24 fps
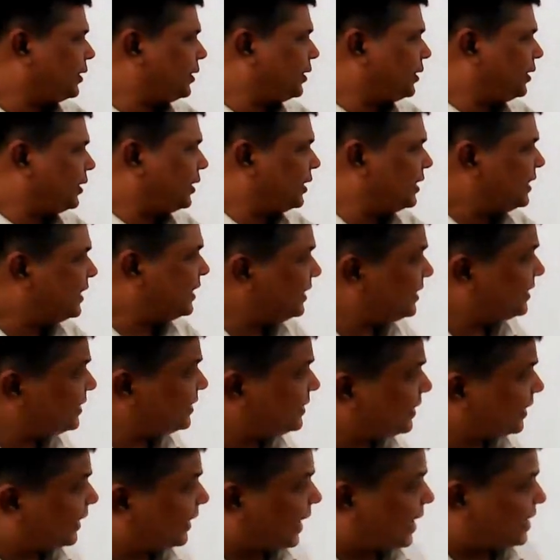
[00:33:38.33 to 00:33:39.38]
This is a
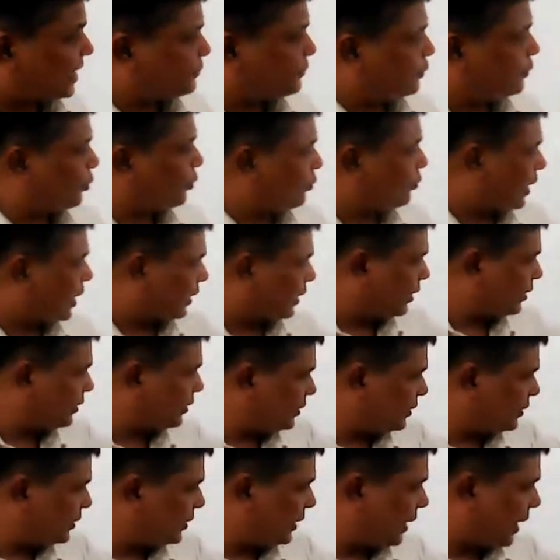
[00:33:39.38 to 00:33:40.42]
cash for work.
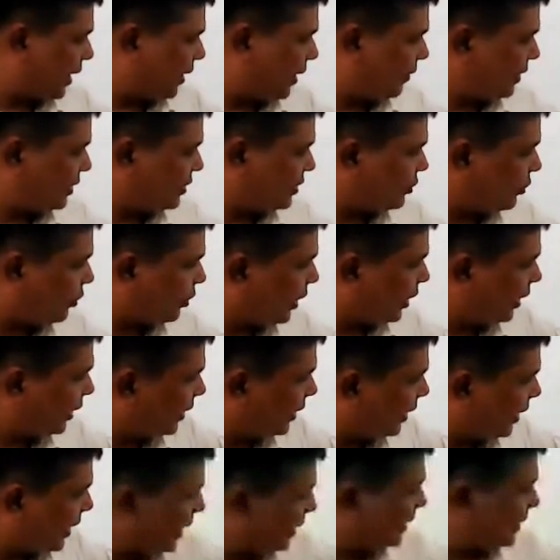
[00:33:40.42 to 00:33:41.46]
See, I was talking
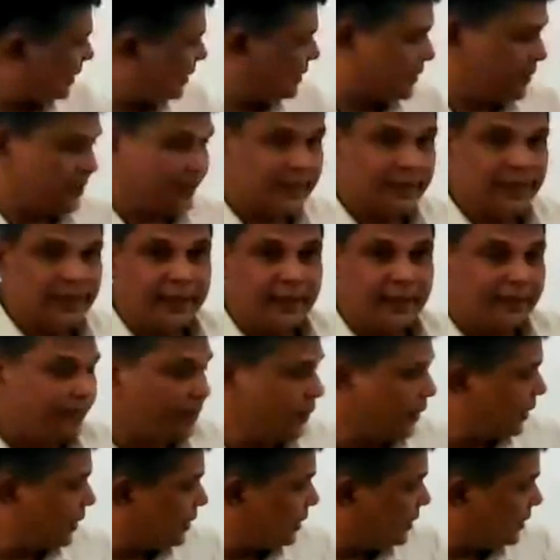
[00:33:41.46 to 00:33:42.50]
regarding this.
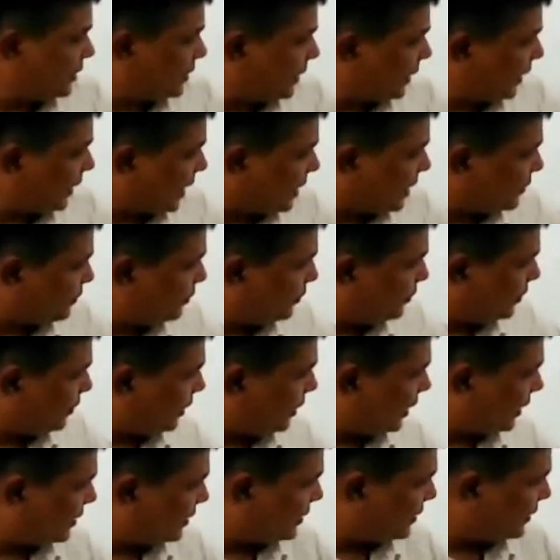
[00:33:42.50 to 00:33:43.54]
This is a cash.
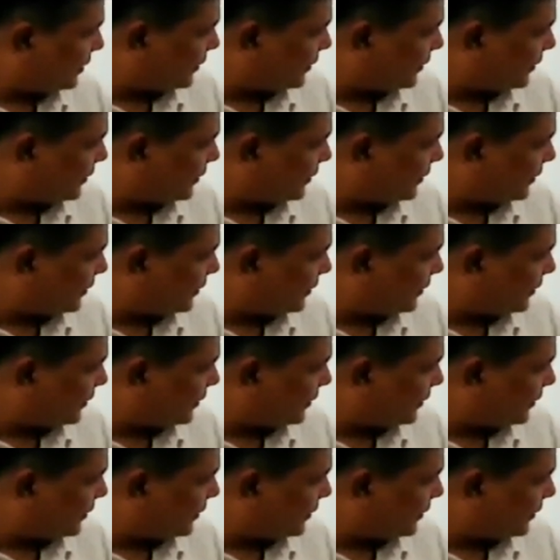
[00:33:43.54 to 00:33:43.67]
Next.